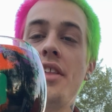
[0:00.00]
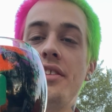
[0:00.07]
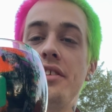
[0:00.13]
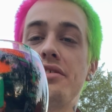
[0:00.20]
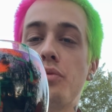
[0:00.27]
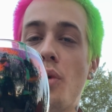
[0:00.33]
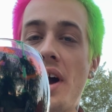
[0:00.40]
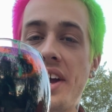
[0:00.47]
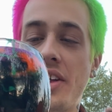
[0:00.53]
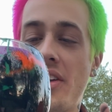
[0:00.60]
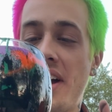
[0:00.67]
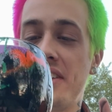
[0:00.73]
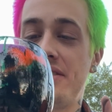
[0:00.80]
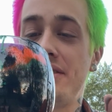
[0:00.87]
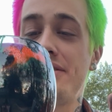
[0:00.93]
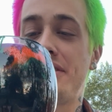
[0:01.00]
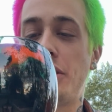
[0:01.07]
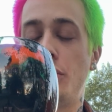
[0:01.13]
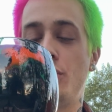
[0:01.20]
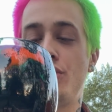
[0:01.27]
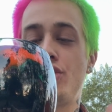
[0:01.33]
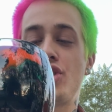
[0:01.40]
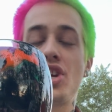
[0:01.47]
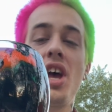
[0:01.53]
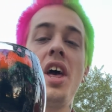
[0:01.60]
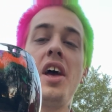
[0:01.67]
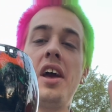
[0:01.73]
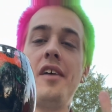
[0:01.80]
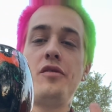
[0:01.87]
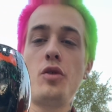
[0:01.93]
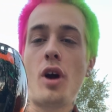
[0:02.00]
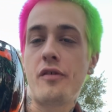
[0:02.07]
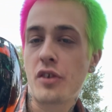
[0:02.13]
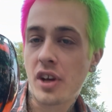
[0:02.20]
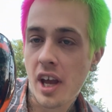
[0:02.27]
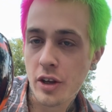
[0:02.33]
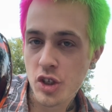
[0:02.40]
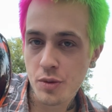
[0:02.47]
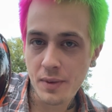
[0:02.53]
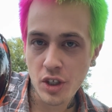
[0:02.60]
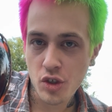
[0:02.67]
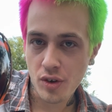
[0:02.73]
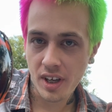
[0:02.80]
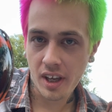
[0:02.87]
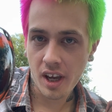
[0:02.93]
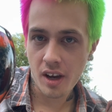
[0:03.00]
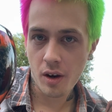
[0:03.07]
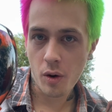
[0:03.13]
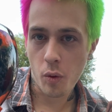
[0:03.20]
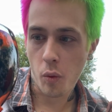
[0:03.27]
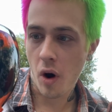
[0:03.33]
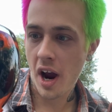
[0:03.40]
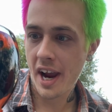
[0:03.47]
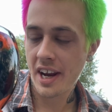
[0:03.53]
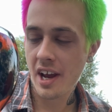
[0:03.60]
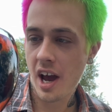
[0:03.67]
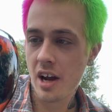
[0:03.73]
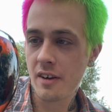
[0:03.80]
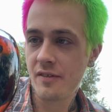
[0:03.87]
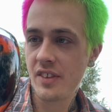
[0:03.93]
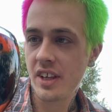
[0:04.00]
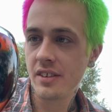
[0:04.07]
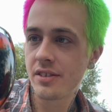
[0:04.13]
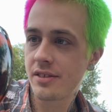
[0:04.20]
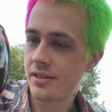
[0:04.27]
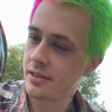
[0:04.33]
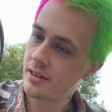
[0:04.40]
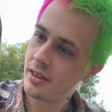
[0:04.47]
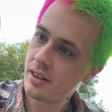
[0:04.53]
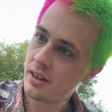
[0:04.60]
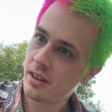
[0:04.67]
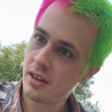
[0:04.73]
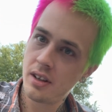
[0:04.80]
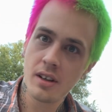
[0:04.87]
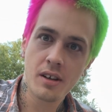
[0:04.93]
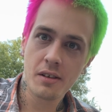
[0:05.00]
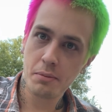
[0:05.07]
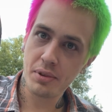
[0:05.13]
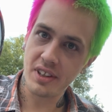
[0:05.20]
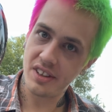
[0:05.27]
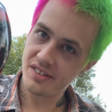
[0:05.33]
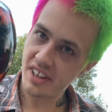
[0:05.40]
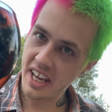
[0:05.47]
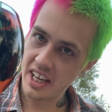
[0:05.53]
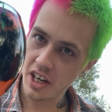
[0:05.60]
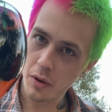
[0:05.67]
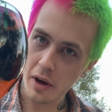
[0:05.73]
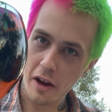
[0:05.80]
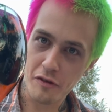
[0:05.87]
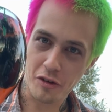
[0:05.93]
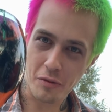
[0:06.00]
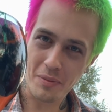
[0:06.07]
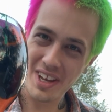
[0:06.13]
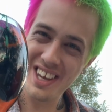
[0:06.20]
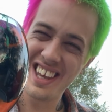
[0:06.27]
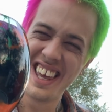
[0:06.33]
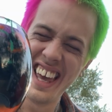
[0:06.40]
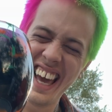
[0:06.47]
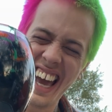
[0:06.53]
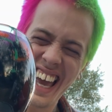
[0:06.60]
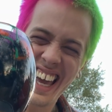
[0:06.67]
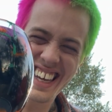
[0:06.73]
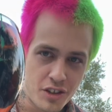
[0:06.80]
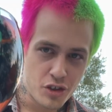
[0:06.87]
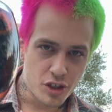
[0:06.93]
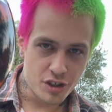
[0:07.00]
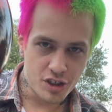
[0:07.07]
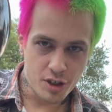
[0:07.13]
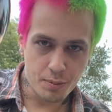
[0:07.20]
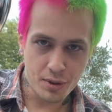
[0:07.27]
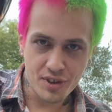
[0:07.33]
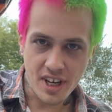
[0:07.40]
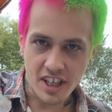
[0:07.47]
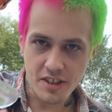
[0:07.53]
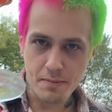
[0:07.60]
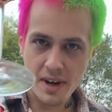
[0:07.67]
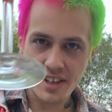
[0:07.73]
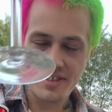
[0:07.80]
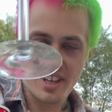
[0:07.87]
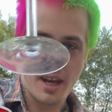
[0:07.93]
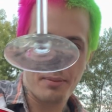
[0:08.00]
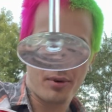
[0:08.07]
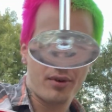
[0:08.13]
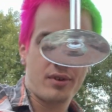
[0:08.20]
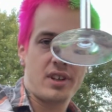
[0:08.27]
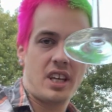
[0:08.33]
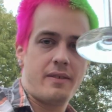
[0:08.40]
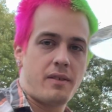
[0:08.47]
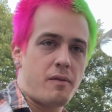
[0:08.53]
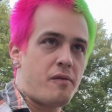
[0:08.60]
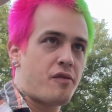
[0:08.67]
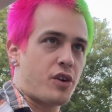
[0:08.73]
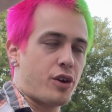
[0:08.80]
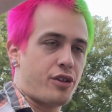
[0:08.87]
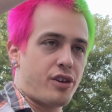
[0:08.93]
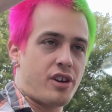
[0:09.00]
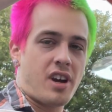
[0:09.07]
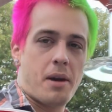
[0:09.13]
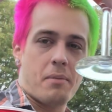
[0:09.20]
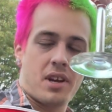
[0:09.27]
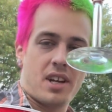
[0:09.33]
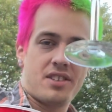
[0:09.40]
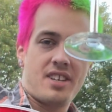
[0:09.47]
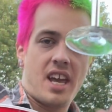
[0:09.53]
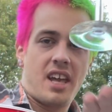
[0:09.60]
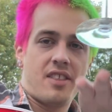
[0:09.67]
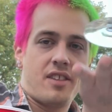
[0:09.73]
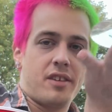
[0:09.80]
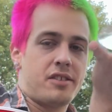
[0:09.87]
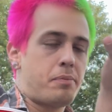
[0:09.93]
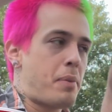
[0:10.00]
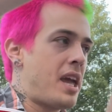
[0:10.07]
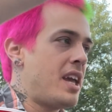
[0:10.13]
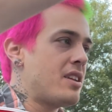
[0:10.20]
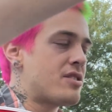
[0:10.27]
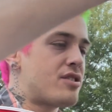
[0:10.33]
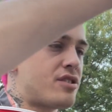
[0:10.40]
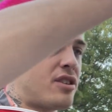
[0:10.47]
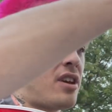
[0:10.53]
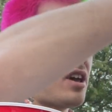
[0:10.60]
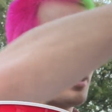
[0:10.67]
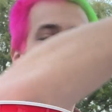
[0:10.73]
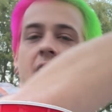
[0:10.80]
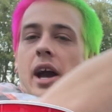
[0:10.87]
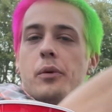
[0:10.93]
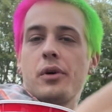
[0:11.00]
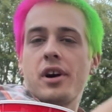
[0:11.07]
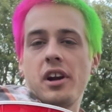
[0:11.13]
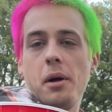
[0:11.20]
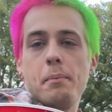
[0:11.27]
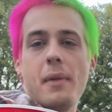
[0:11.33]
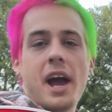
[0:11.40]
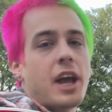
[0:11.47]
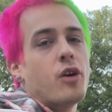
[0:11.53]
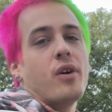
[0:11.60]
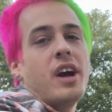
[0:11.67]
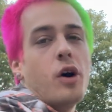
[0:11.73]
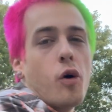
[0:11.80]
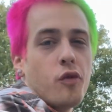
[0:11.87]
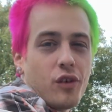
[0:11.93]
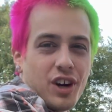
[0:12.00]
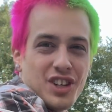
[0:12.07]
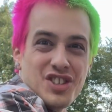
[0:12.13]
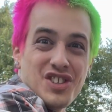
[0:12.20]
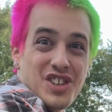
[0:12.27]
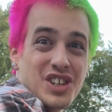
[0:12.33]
This wine glass is huge. If you ever catch me drinking wine out of this, please take it away from me. Just to protect my table even further, I'm gonna take this paint and we're gonna migrate over into the